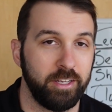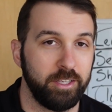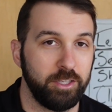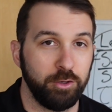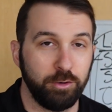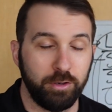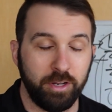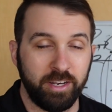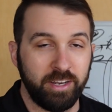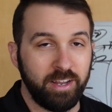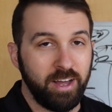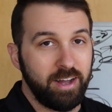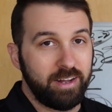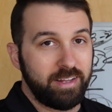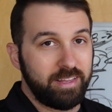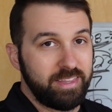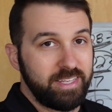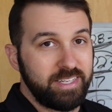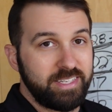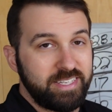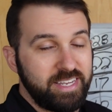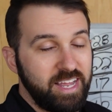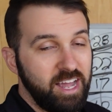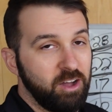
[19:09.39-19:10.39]
You can knock
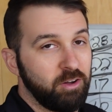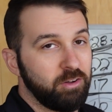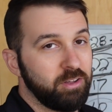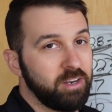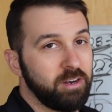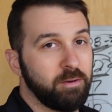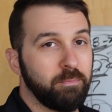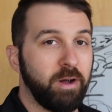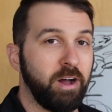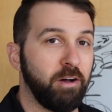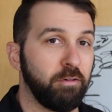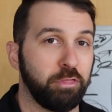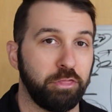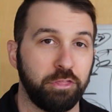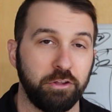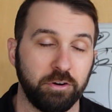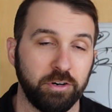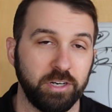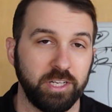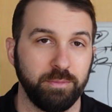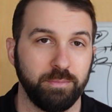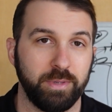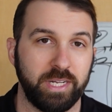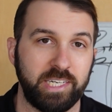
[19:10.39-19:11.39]
this out in about
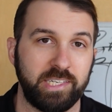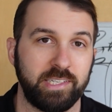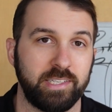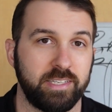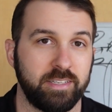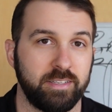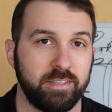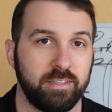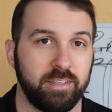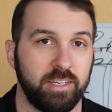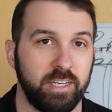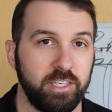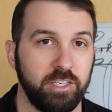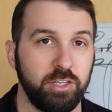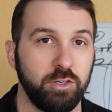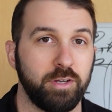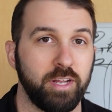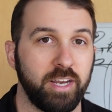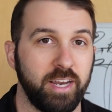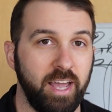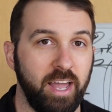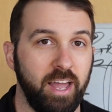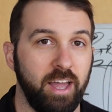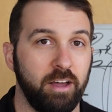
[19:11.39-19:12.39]
30 minutes and you
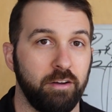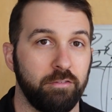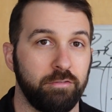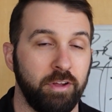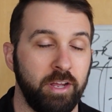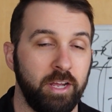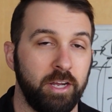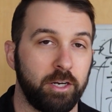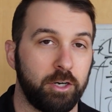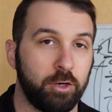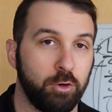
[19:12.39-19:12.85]
can have